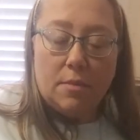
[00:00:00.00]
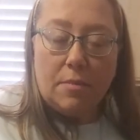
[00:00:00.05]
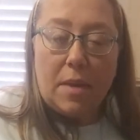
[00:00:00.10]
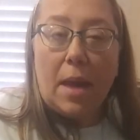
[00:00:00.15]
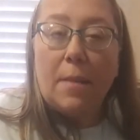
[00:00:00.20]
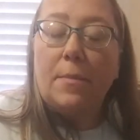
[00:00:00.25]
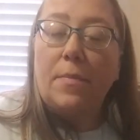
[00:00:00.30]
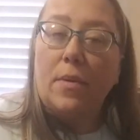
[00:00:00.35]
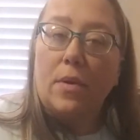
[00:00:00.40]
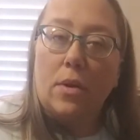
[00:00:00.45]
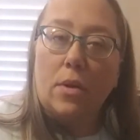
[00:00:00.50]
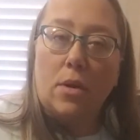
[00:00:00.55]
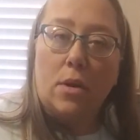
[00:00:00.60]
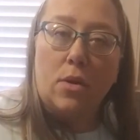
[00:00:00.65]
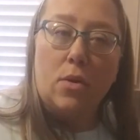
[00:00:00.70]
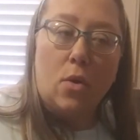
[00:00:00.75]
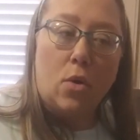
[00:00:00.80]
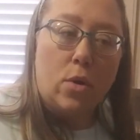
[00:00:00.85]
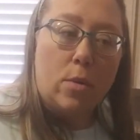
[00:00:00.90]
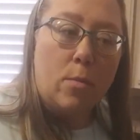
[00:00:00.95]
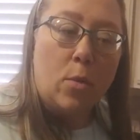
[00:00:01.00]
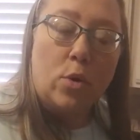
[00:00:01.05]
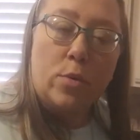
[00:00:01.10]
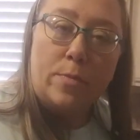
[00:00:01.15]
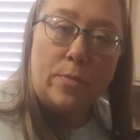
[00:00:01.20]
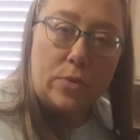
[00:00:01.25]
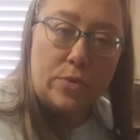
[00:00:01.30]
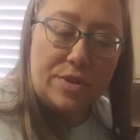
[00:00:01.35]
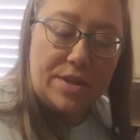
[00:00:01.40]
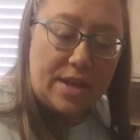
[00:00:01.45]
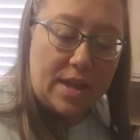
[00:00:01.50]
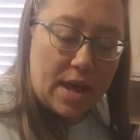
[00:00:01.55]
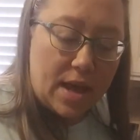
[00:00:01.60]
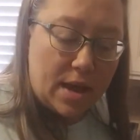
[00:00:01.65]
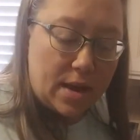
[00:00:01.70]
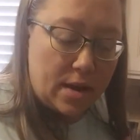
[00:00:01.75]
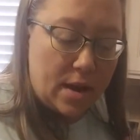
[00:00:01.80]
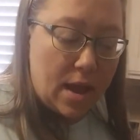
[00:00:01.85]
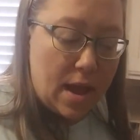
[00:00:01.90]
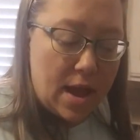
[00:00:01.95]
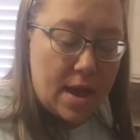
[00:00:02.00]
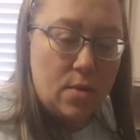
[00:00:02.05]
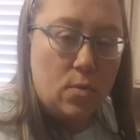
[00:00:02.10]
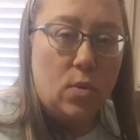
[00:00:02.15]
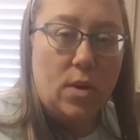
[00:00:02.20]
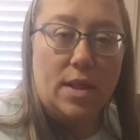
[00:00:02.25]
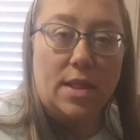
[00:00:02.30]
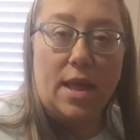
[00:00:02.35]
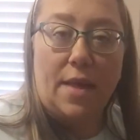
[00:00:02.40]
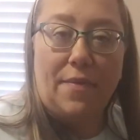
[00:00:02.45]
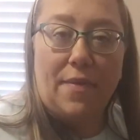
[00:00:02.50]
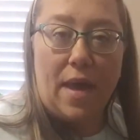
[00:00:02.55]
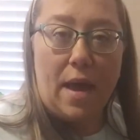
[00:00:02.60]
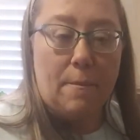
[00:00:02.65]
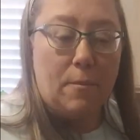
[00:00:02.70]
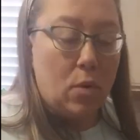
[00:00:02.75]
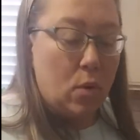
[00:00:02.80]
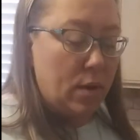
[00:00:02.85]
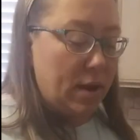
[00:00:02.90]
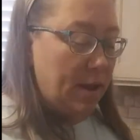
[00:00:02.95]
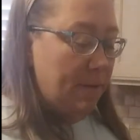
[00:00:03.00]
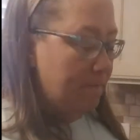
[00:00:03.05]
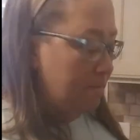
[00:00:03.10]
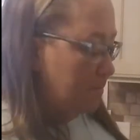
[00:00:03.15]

pepper, or more bouillon, I will at that point.